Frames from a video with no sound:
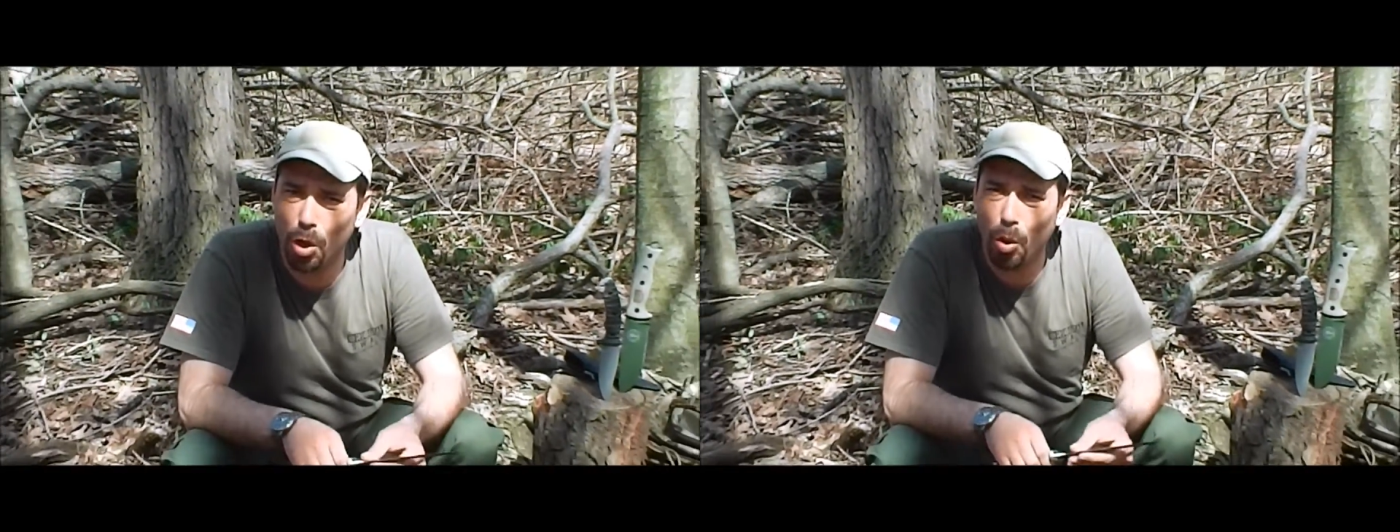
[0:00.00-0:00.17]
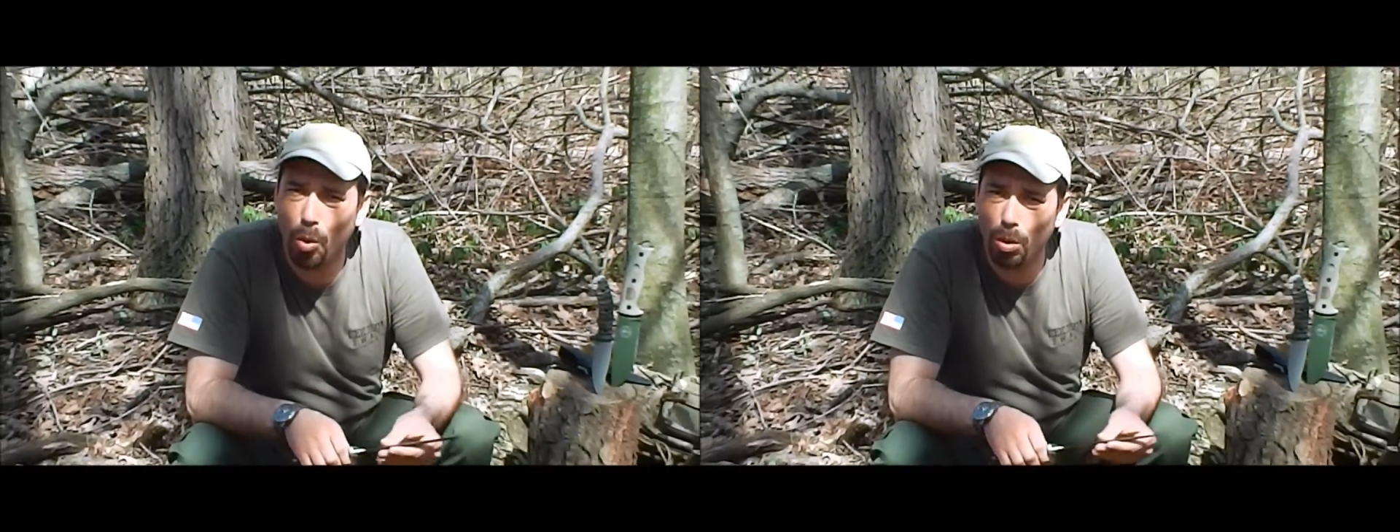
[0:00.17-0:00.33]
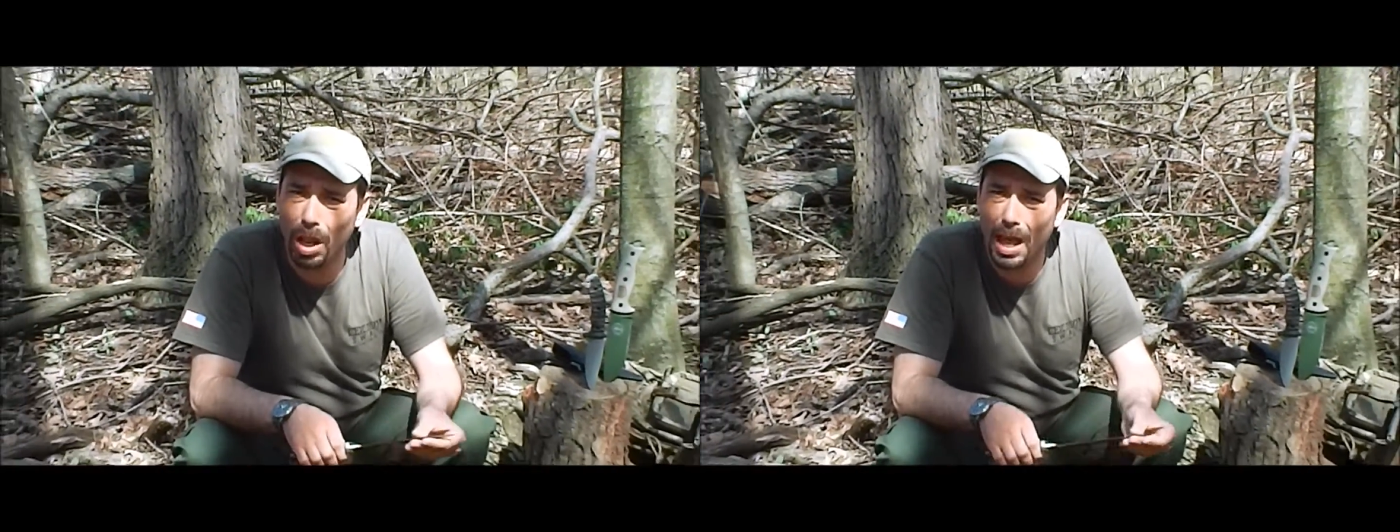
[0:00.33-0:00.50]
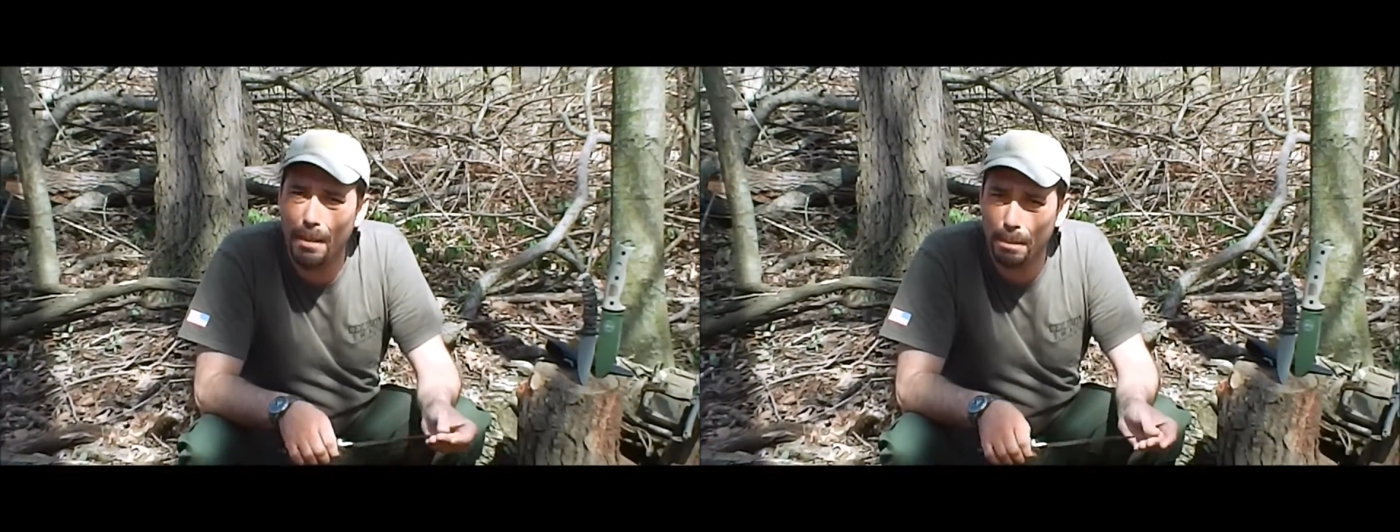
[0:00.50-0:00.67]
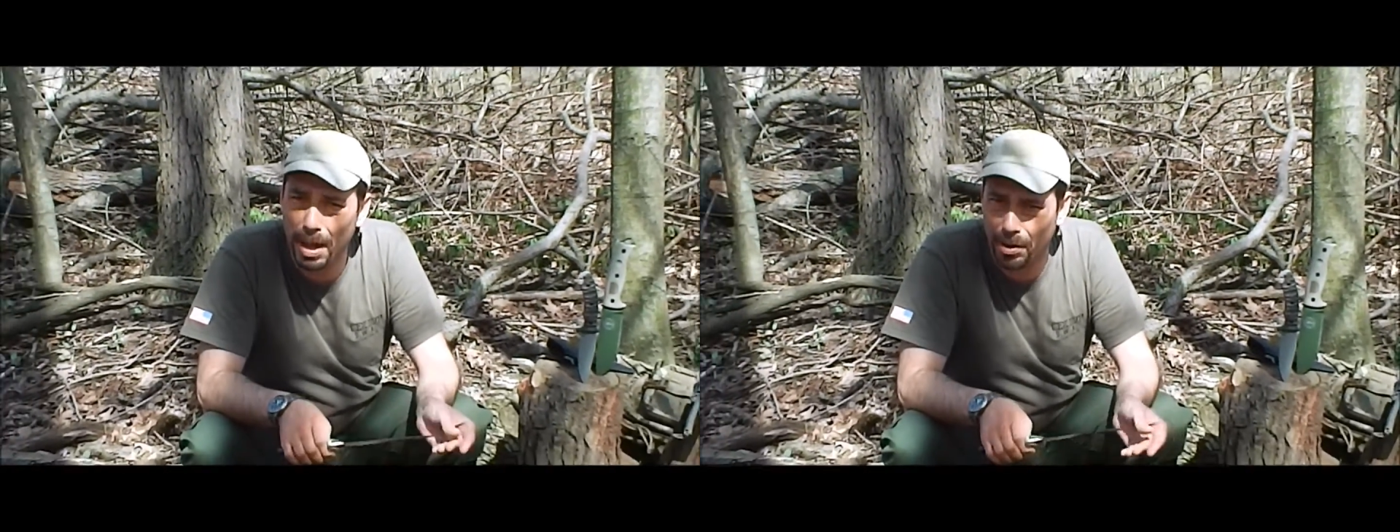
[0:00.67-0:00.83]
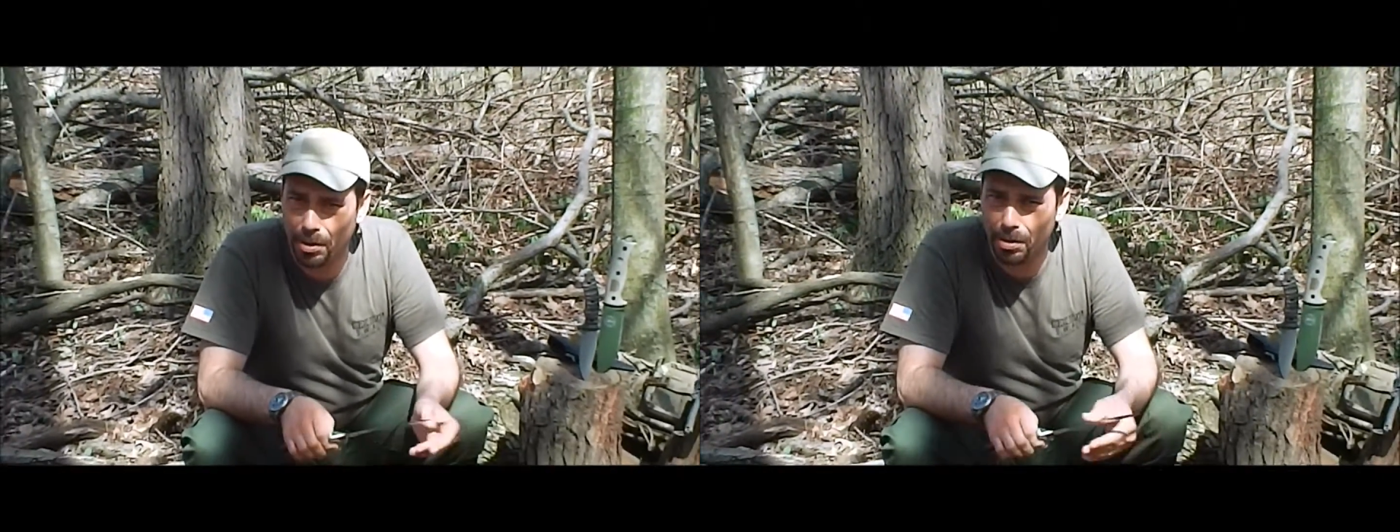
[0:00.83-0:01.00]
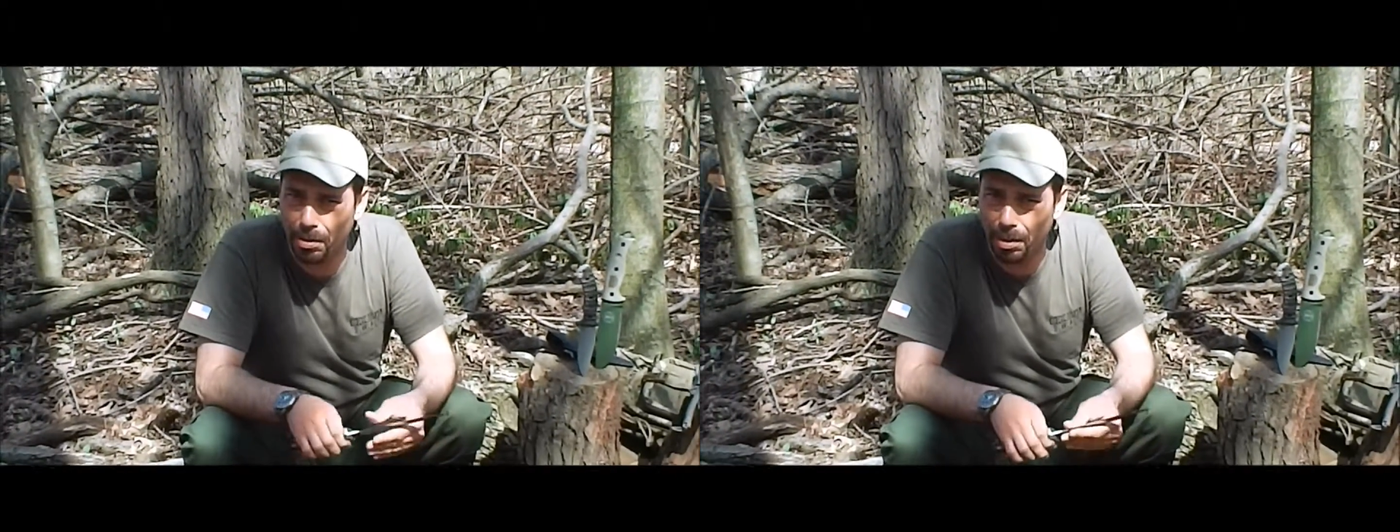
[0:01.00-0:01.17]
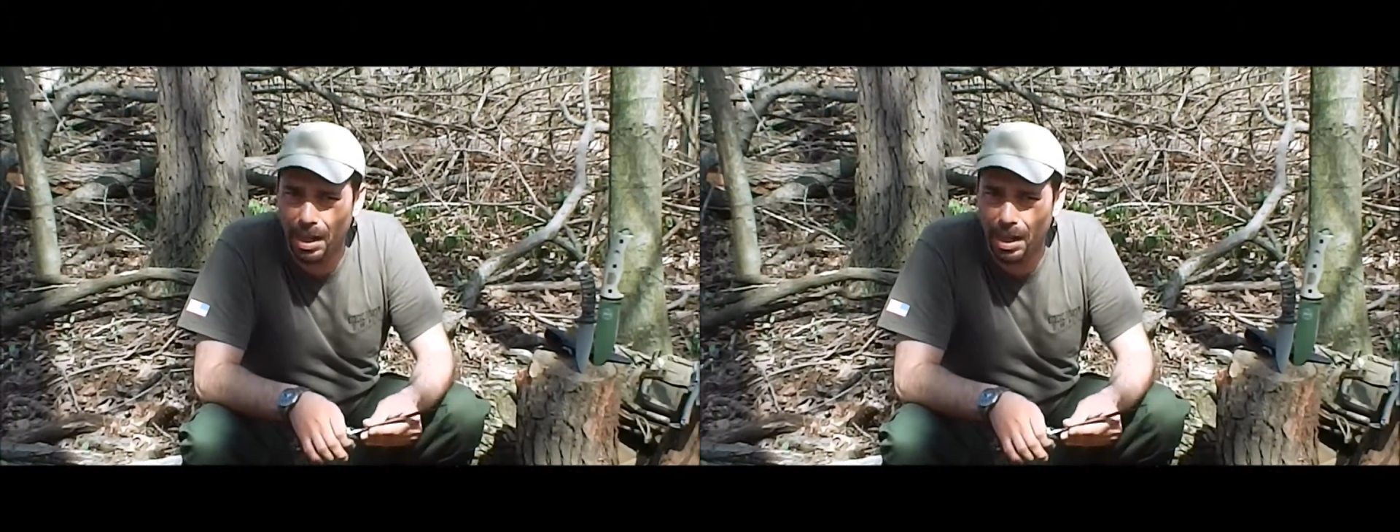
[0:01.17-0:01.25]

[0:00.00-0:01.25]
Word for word: a whole lot better